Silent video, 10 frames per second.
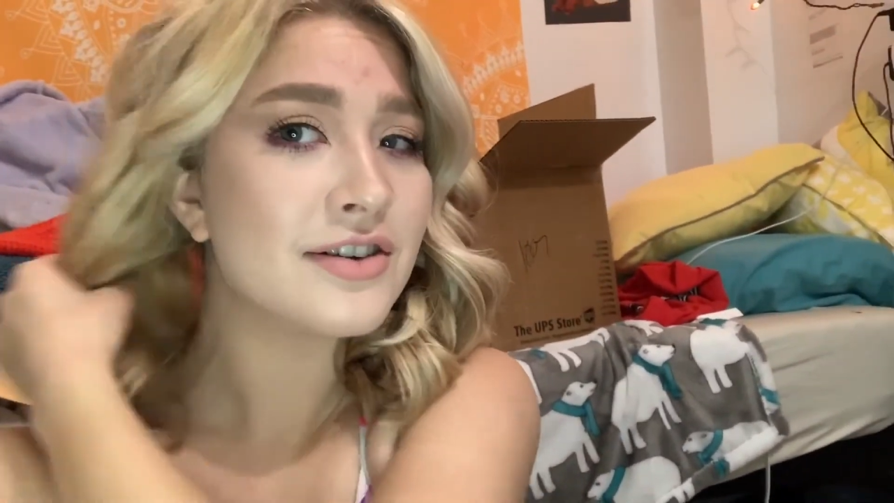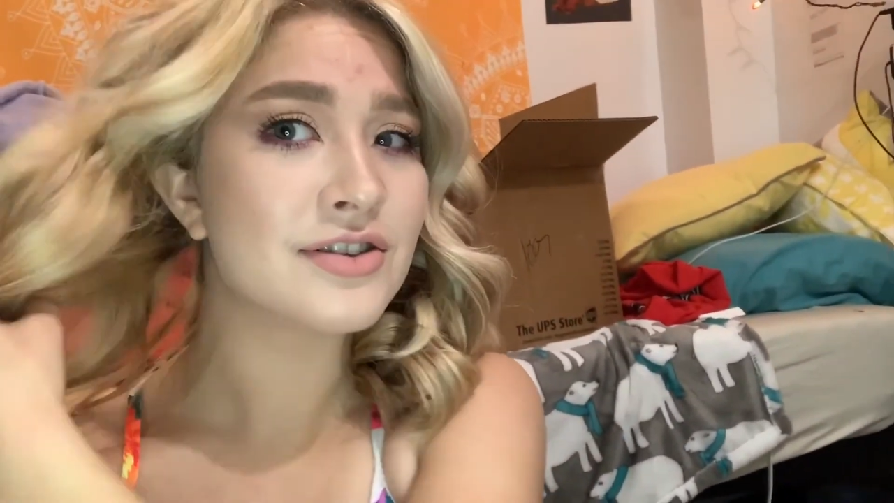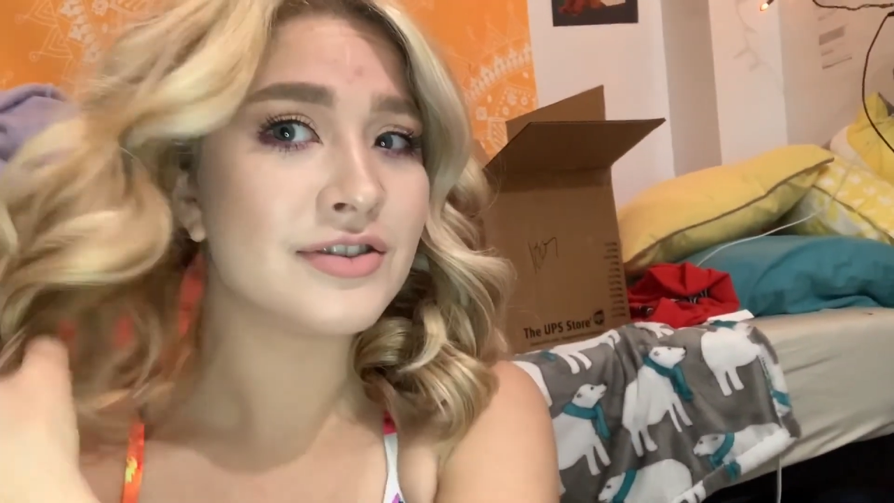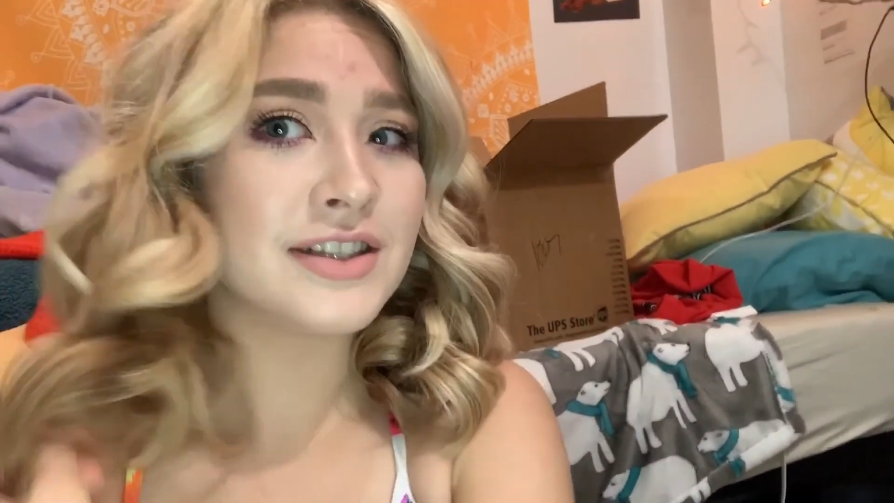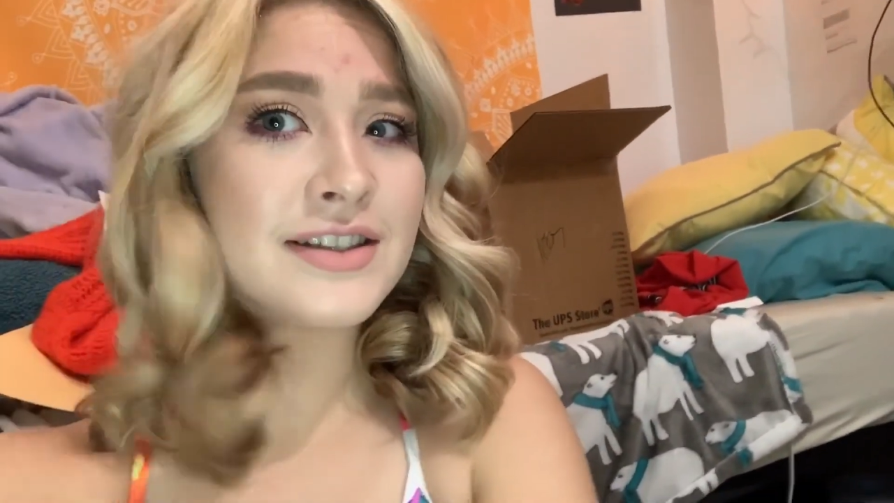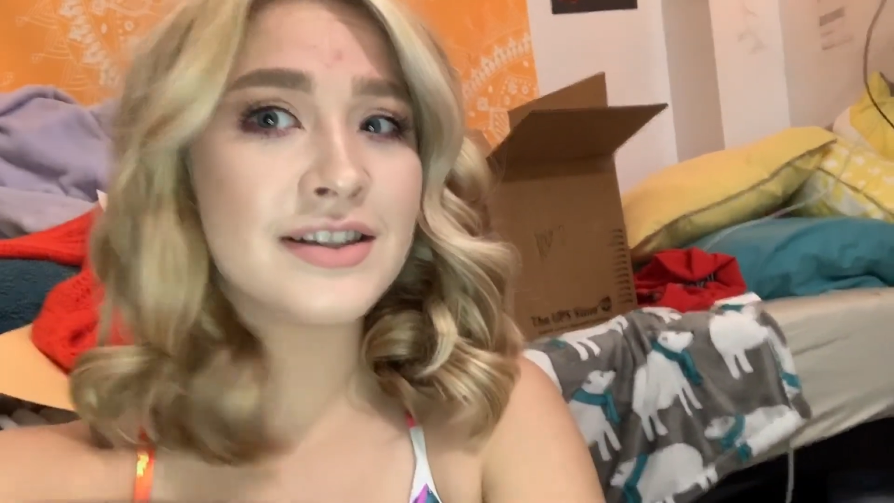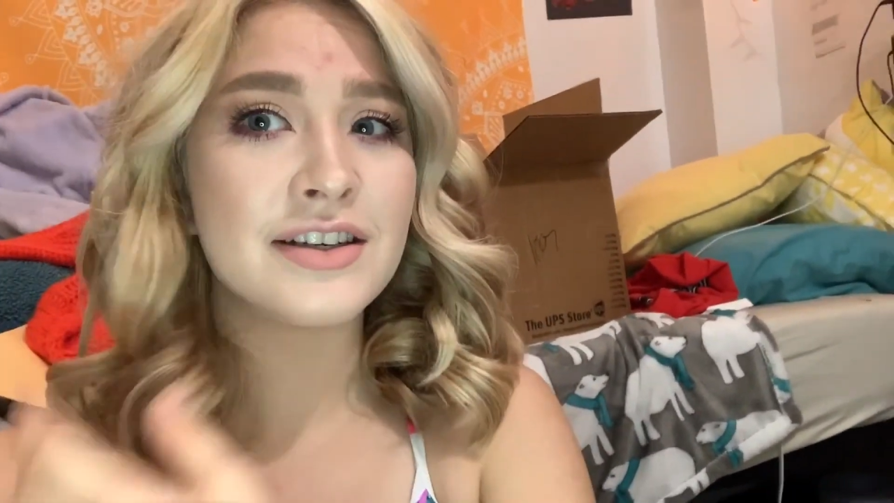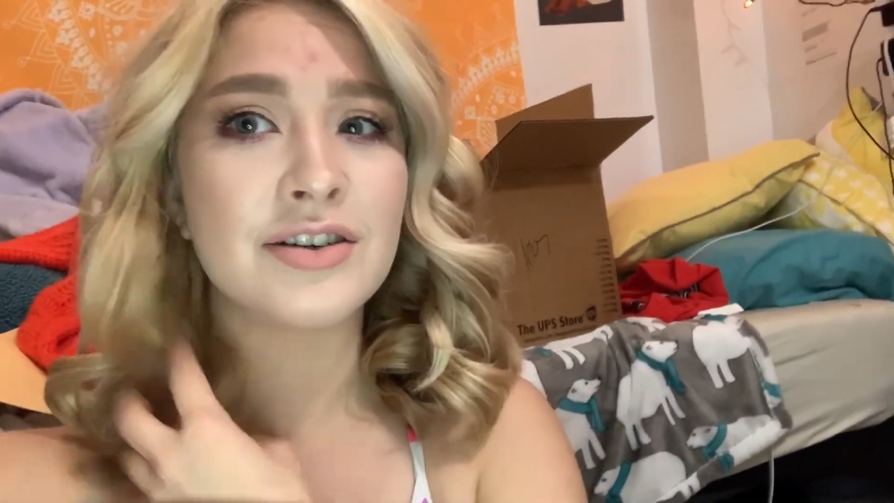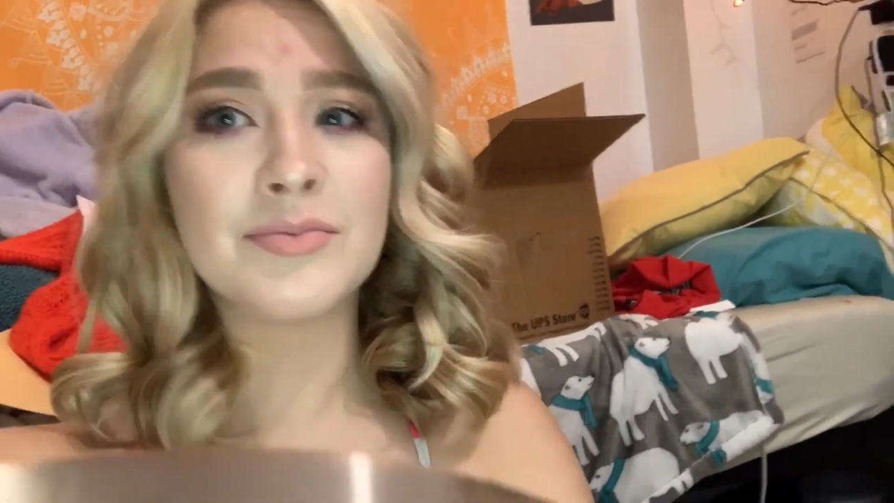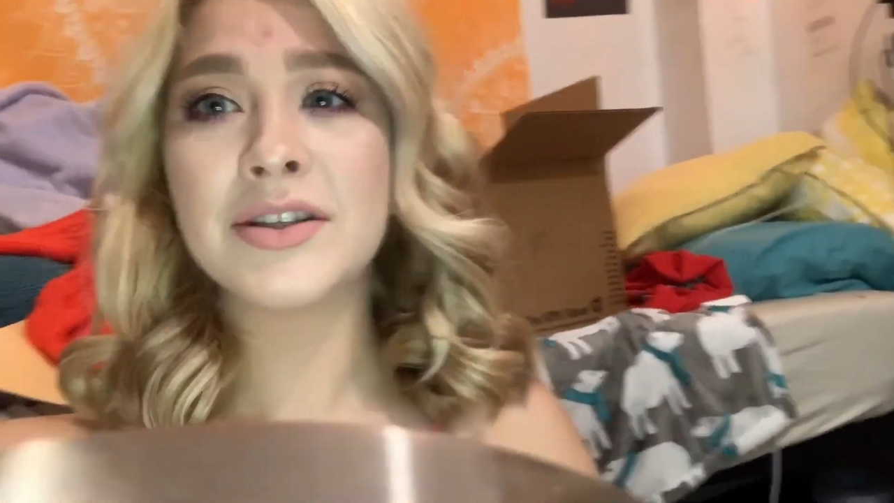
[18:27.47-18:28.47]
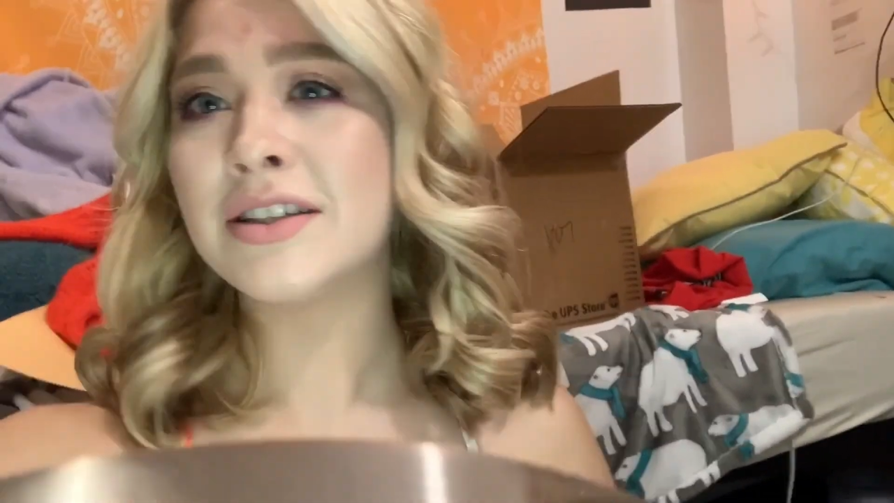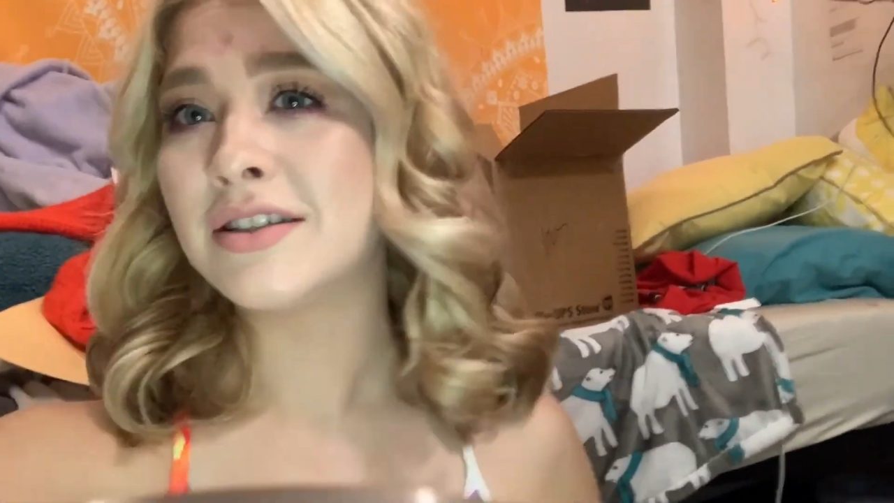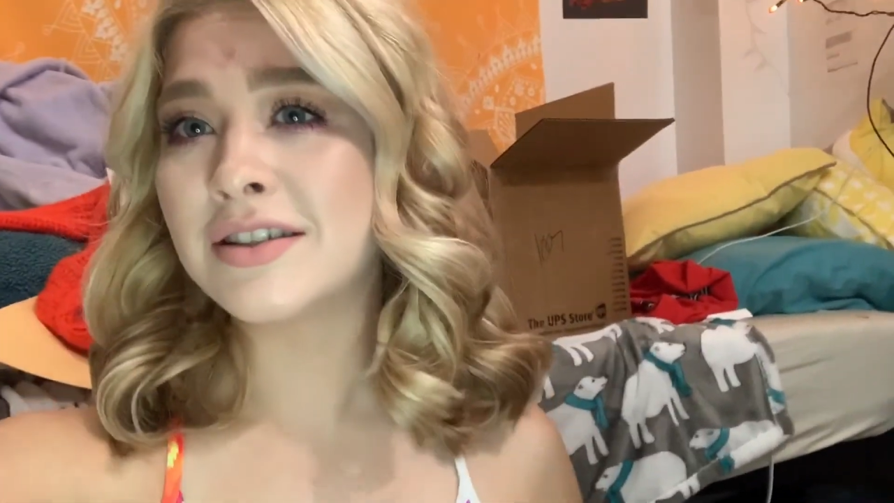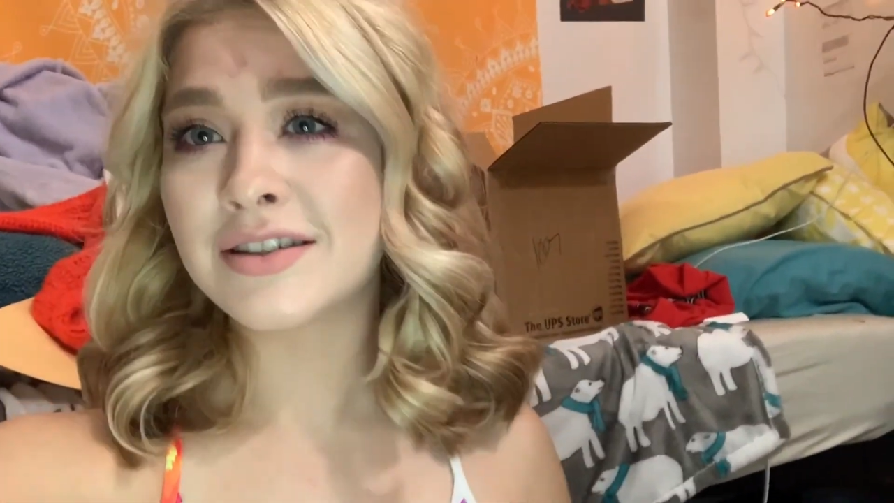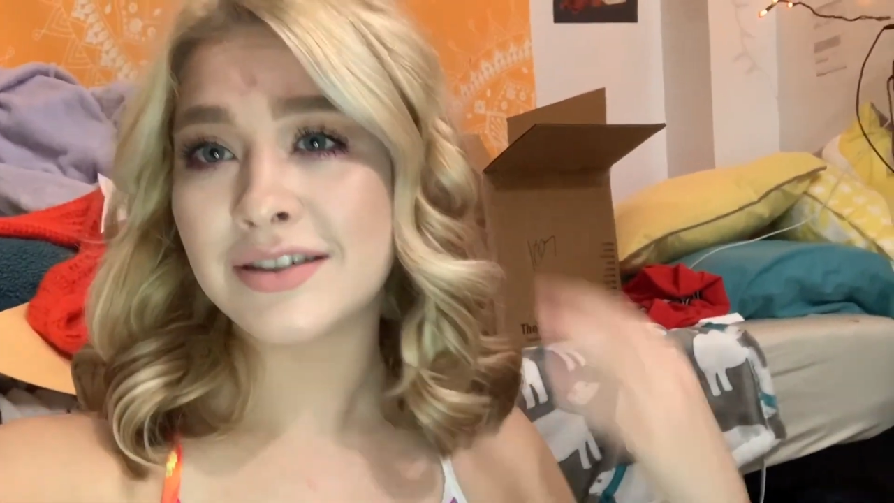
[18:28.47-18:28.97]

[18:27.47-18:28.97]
so it gets thinner, but it's